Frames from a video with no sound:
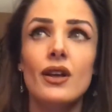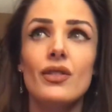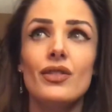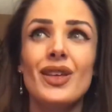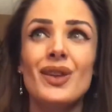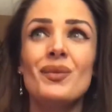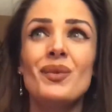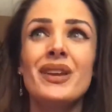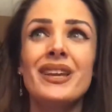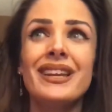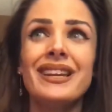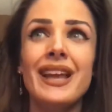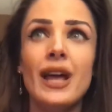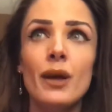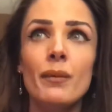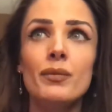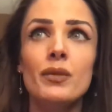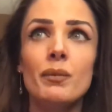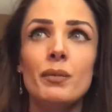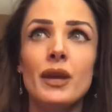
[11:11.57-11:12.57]
Then we can
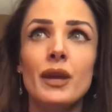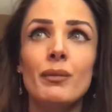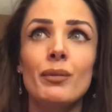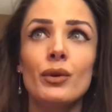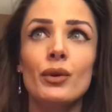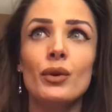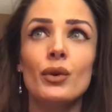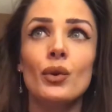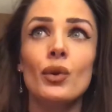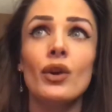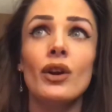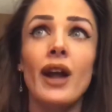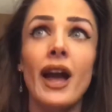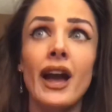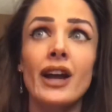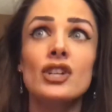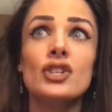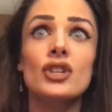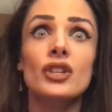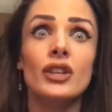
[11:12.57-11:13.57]
help the people who are
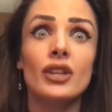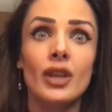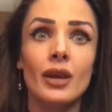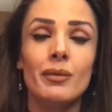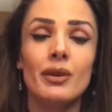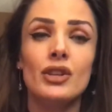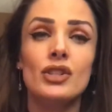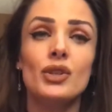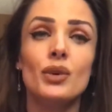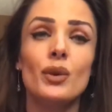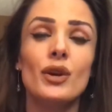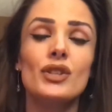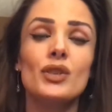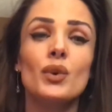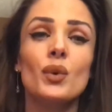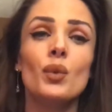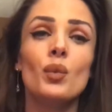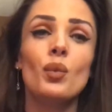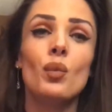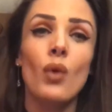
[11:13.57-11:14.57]
actually coming to us
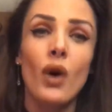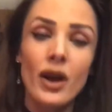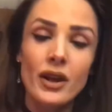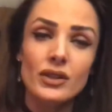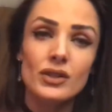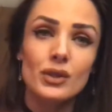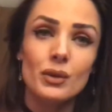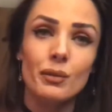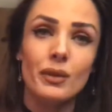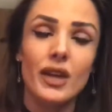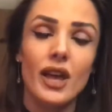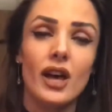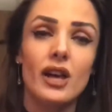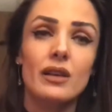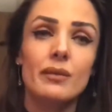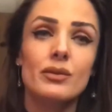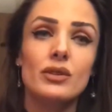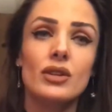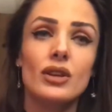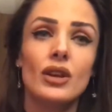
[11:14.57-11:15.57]
who want to be
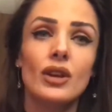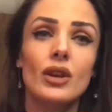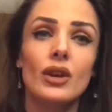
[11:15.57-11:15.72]
helped.